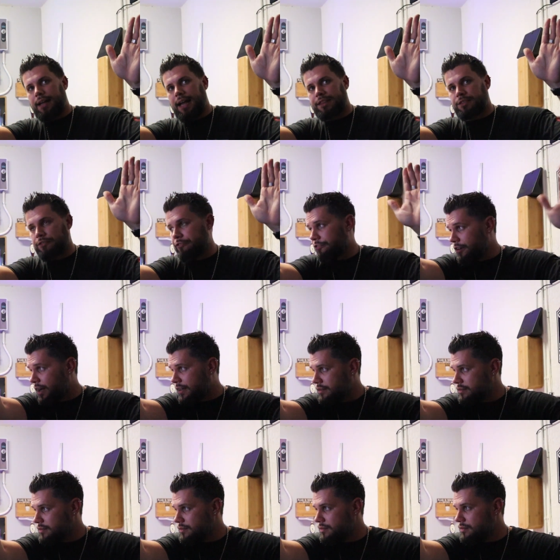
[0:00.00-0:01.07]
at the
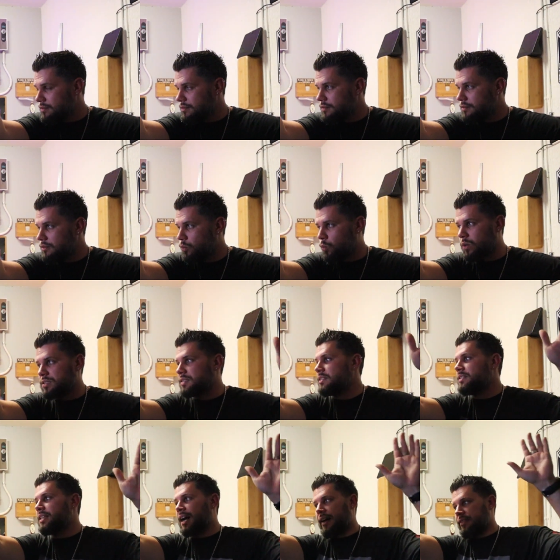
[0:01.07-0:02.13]
front was
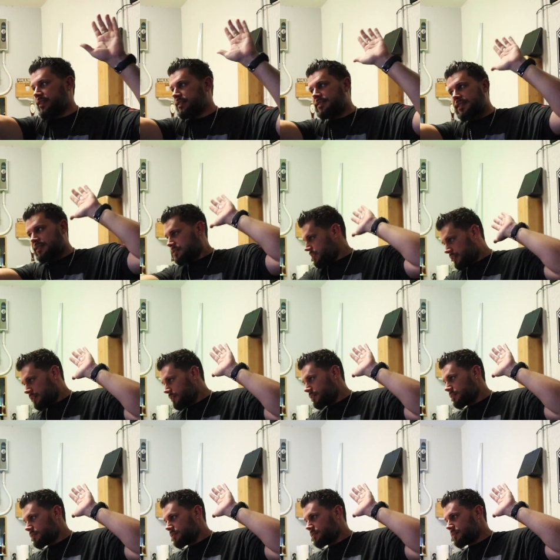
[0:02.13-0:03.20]
not the center
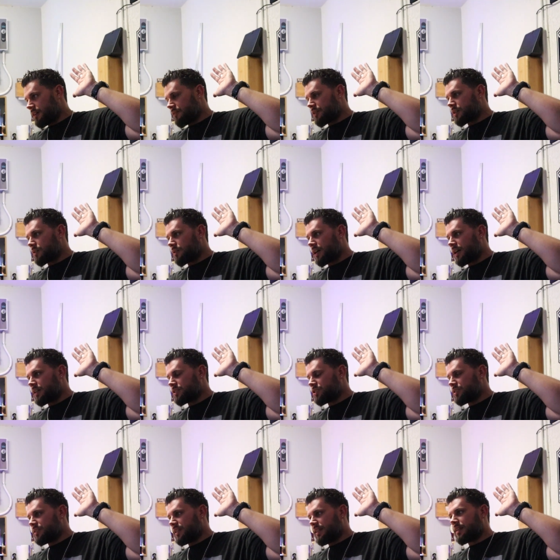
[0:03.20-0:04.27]
of the
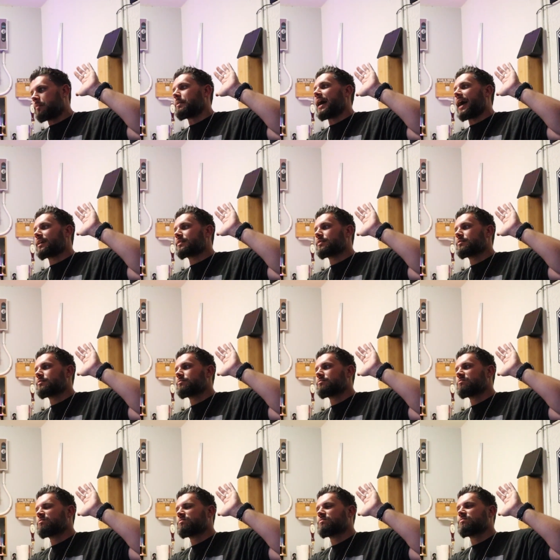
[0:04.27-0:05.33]
garage in the back,
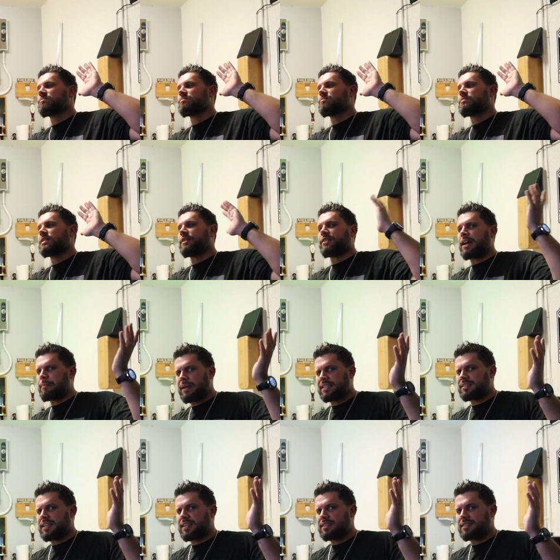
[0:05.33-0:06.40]
if that
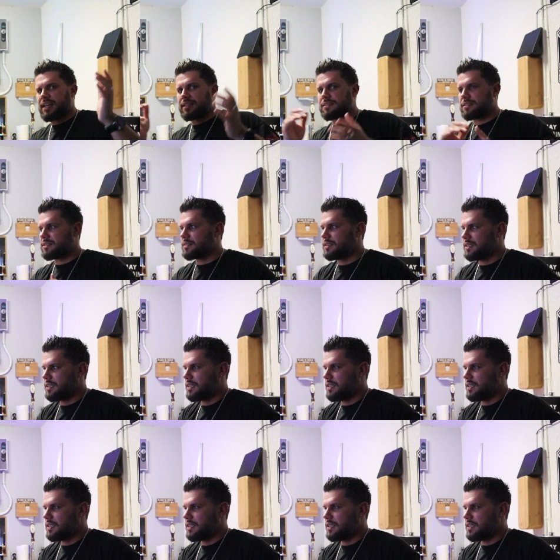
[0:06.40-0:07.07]
makes any sense.